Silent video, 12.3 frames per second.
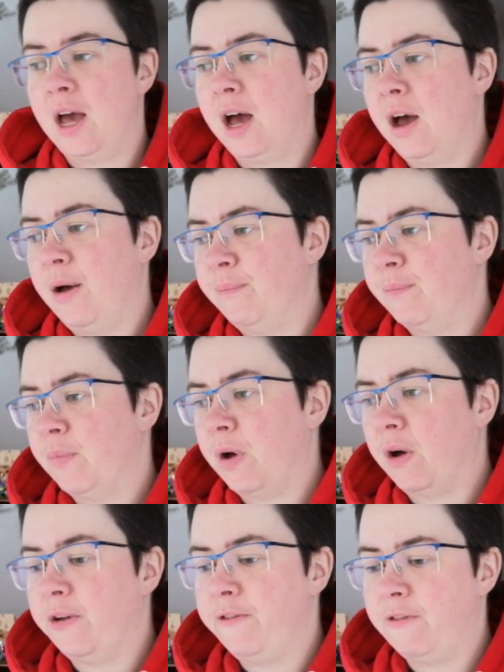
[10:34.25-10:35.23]

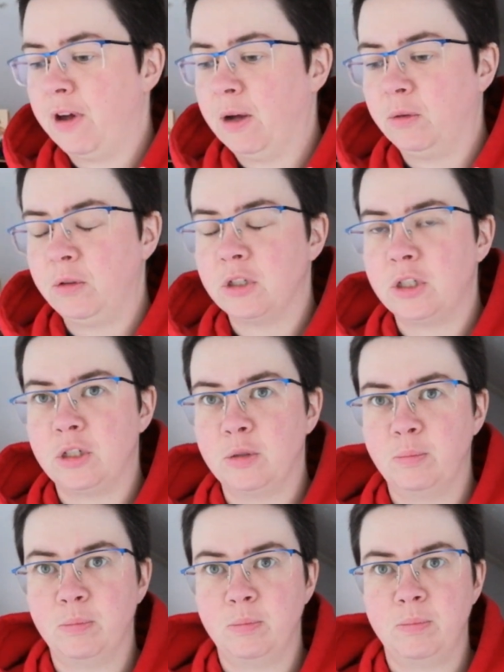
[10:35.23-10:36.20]
I found
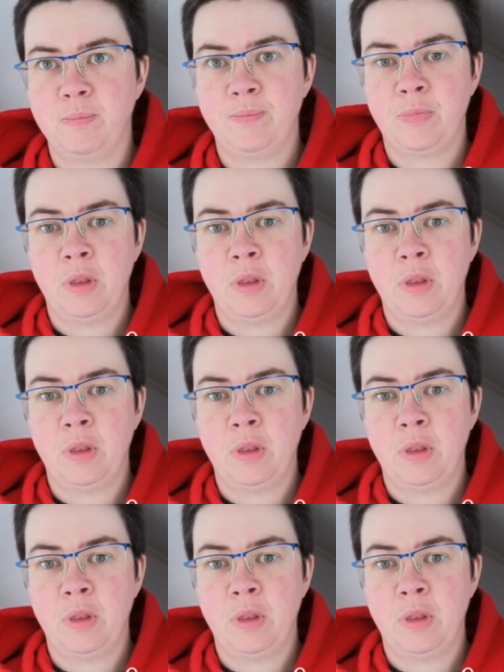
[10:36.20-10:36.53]
some